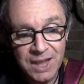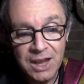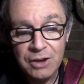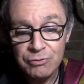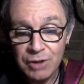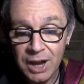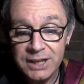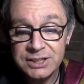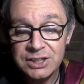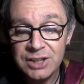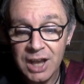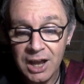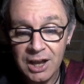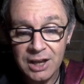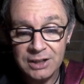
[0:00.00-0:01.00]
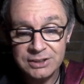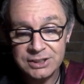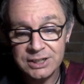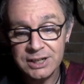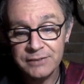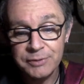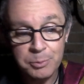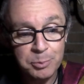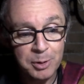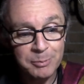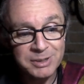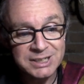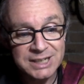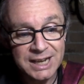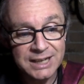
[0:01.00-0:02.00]
Right in the heart of the
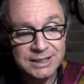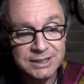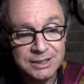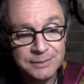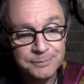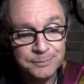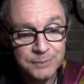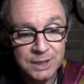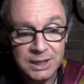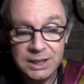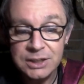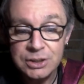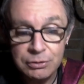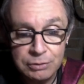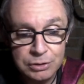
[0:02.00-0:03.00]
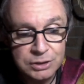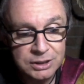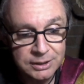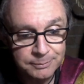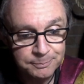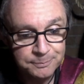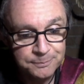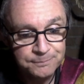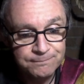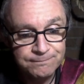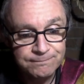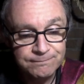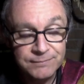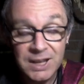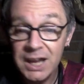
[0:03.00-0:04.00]
Promised Land, in Jerusalem.
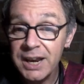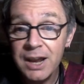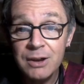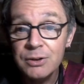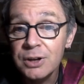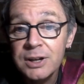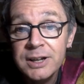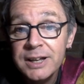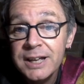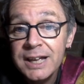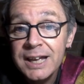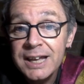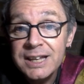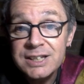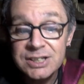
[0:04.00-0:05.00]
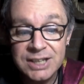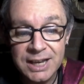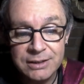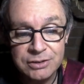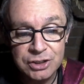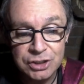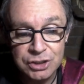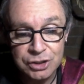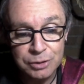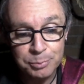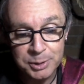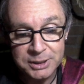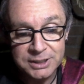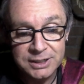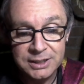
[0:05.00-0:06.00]
I know, it sounds
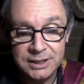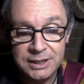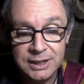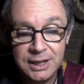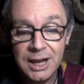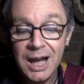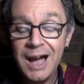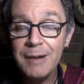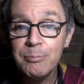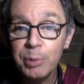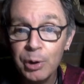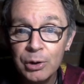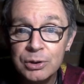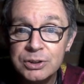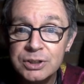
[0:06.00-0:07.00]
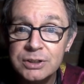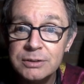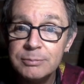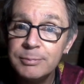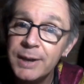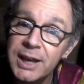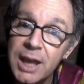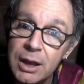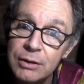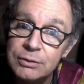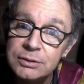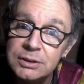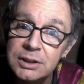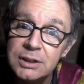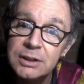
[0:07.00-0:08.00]
stupid. I bought my
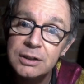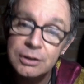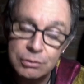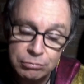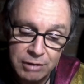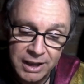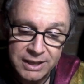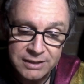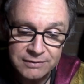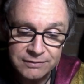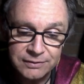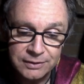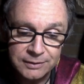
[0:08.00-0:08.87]
own grave.